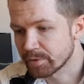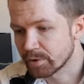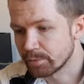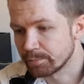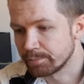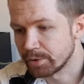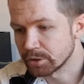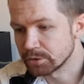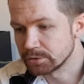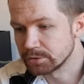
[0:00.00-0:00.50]

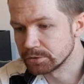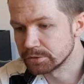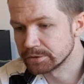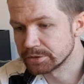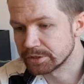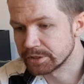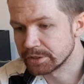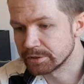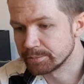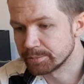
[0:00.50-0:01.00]

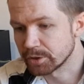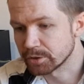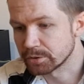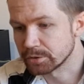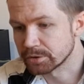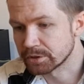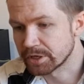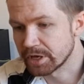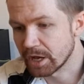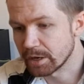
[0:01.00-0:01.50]
bottled in
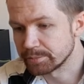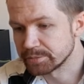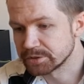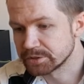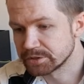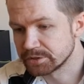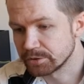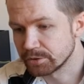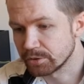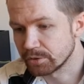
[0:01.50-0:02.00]
bottle
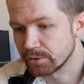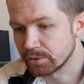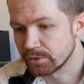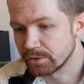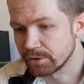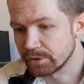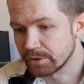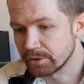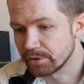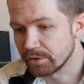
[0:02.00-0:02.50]
caps,
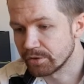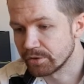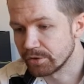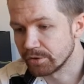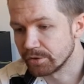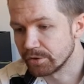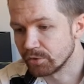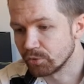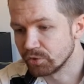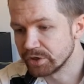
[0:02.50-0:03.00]

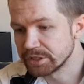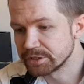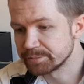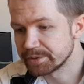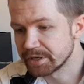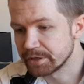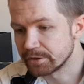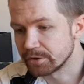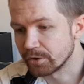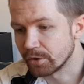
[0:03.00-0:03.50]
the wheat
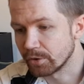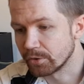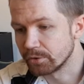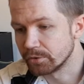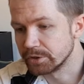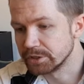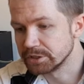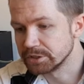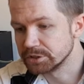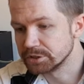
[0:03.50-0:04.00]
beer
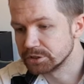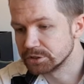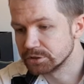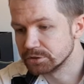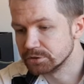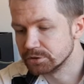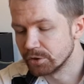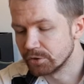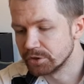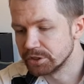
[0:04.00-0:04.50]

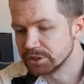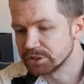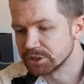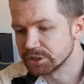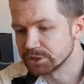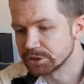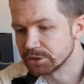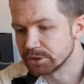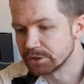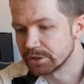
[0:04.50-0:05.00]

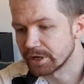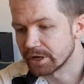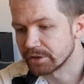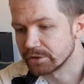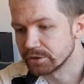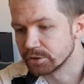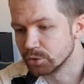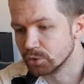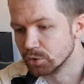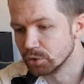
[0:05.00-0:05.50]
original,
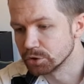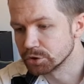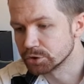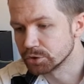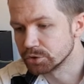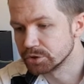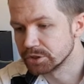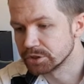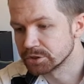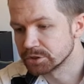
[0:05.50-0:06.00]
and the
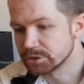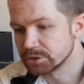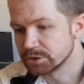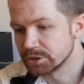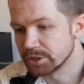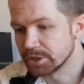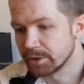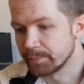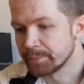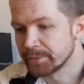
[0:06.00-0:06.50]
Ursud is
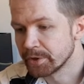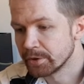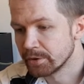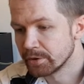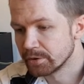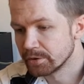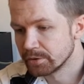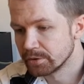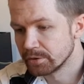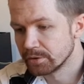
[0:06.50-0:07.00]

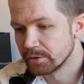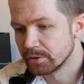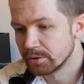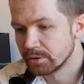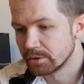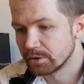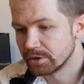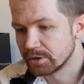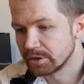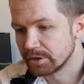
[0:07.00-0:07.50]

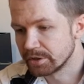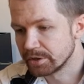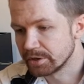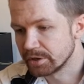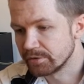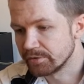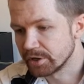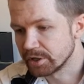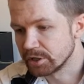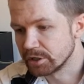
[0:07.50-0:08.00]

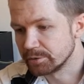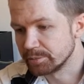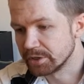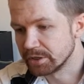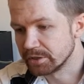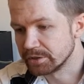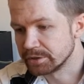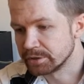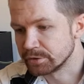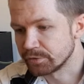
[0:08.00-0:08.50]

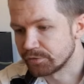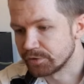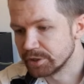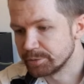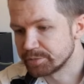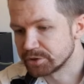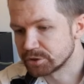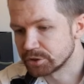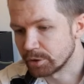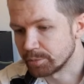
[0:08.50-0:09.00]
available in
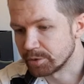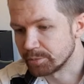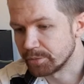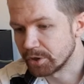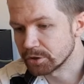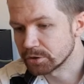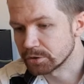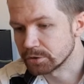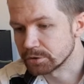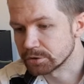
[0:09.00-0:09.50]
flip-top
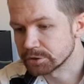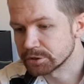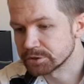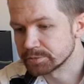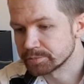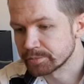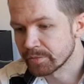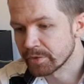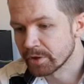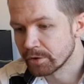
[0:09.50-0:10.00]
bottles.
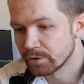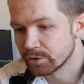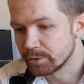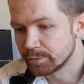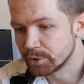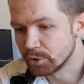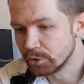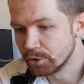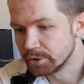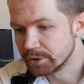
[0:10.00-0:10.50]
The
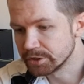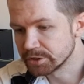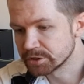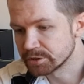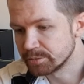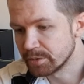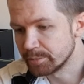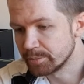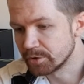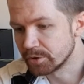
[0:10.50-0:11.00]
brewery is a
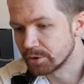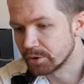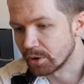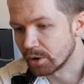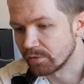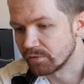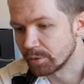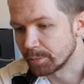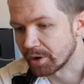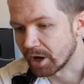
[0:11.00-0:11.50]
member
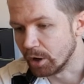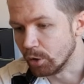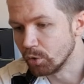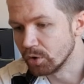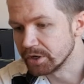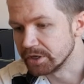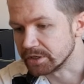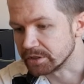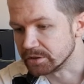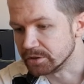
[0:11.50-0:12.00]
of
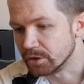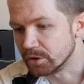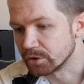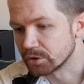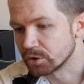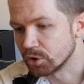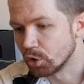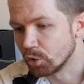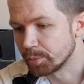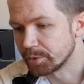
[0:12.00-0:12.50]
Brauring, a
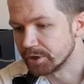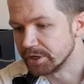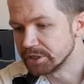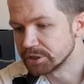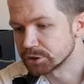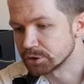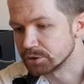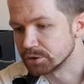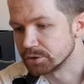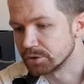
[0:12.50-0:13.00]

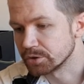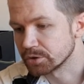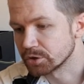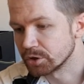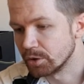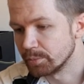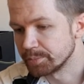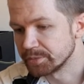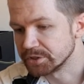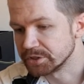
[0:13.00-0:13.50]
cooperation
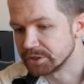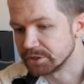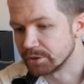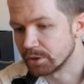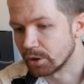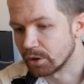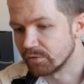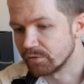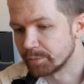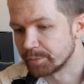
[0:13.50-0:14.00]
company
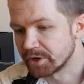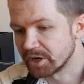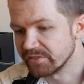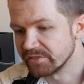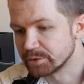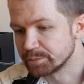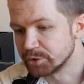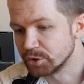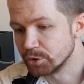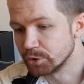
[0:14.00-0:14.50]
of
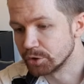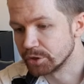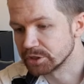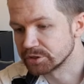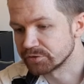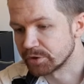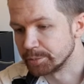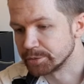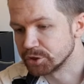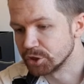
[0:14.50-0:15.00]
private breweries
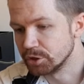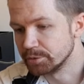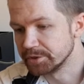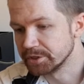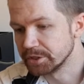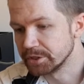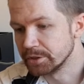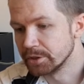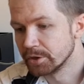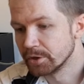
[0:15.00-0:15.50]
from
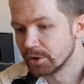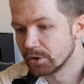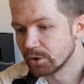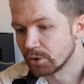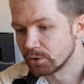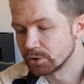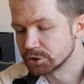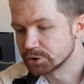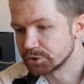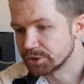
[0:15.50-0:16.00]
Germany,
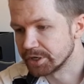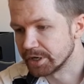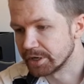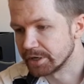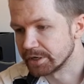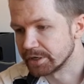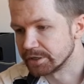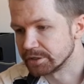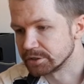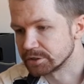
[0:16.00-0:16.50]

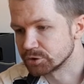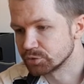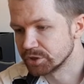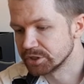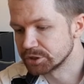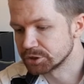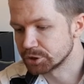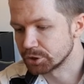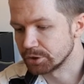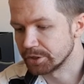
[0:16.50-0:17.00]
Austria and
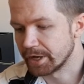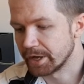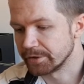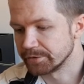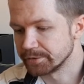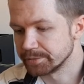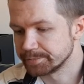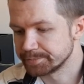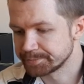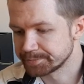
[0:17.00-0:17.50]
Switzerland.